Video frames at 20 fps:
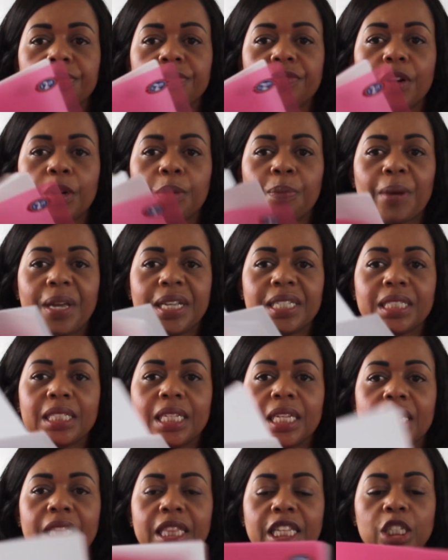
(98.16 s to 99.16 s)
Very
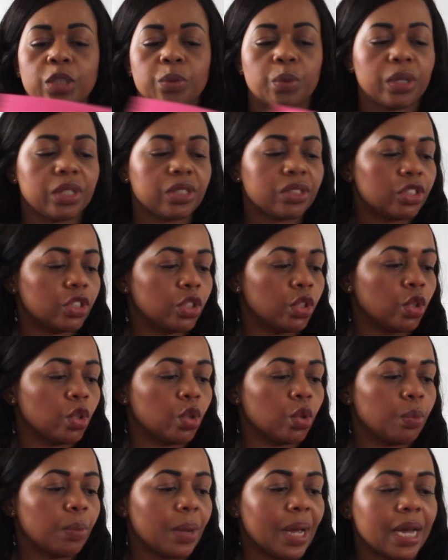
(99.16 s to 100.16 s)
basic. These were
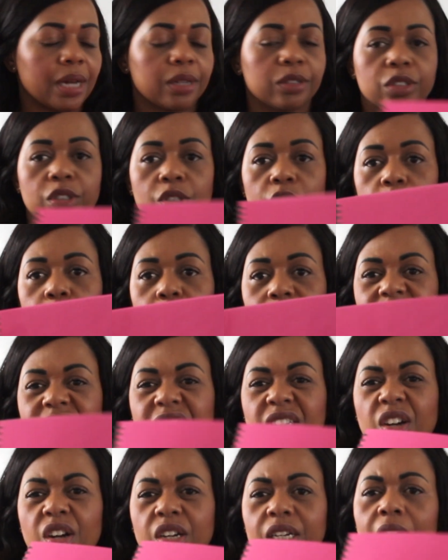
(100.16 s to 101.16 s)

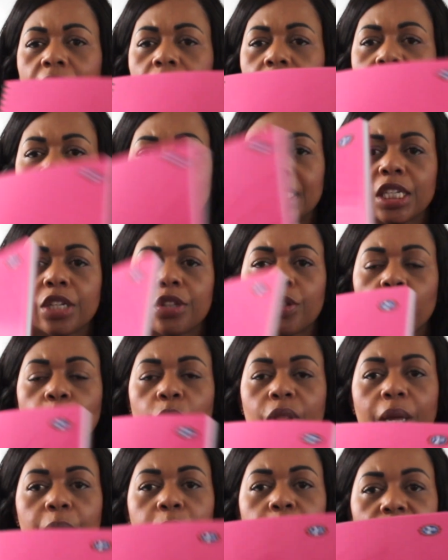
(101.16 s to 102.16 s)
£2.29. Actually, I
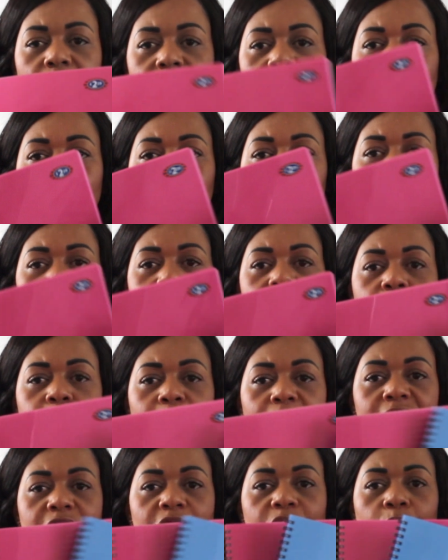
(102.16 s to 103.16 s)
thought they were a little bit
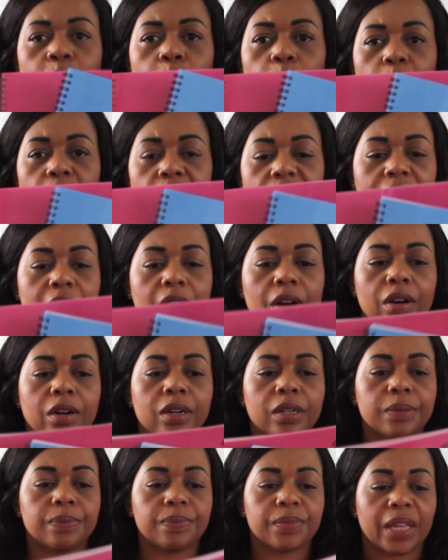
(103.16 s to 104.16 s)
expensive for what they
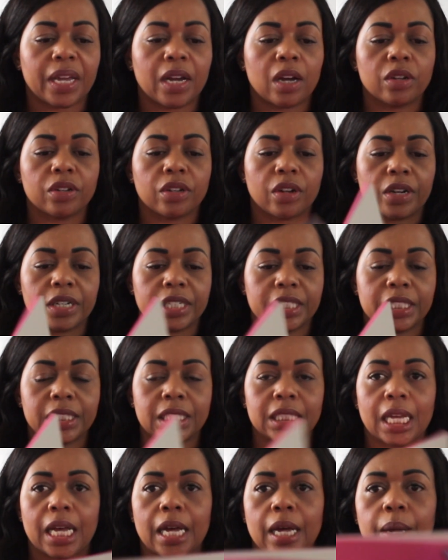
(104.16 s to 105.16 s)
are. They are
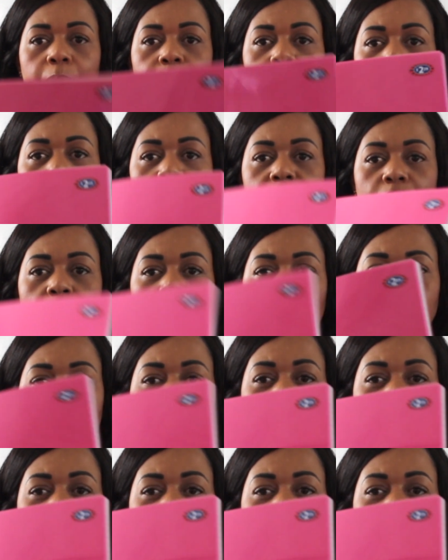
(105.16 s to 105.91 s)
nice, but I know I